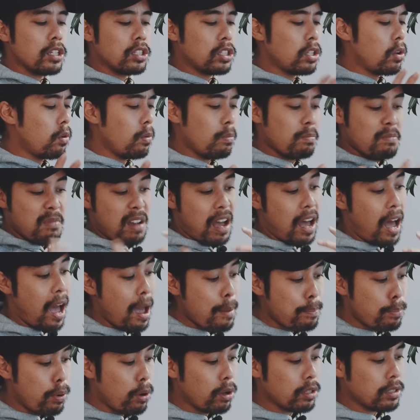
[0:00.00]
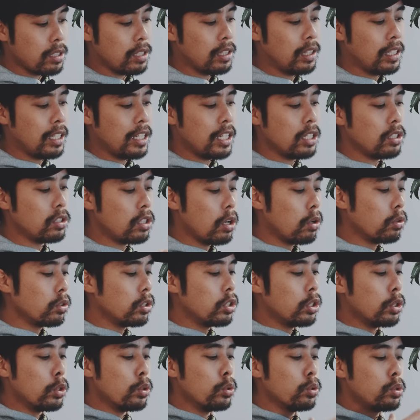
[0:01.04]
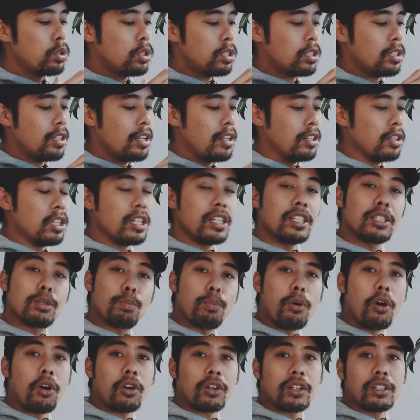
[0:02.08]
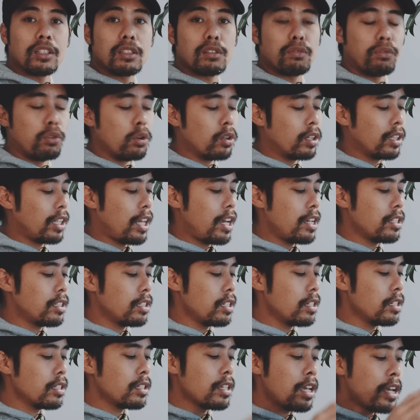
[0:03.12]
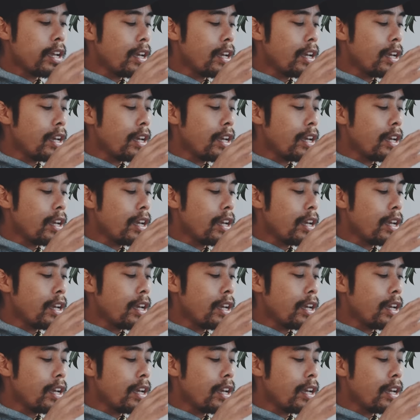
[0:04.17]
So I personally don't use these pockets for glasses.